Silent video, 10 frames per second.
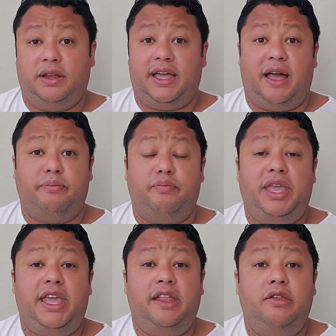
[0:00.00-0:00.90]

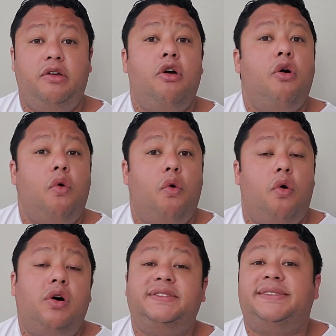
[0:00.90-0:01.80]
campaign
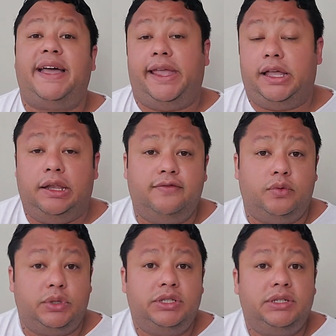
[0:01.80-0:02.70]
or cycle of
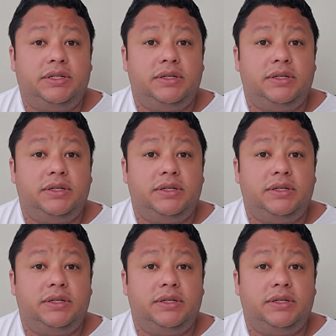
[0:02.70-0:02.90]
work.